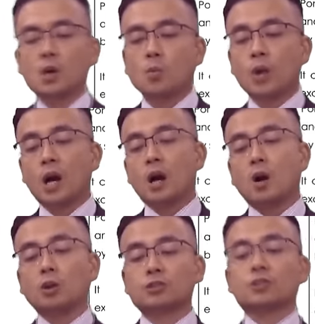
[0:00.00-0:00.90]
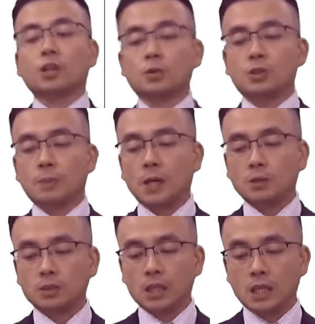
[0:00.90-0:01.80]
we are also told
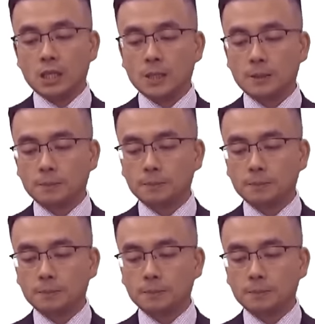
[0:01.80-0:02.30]
about the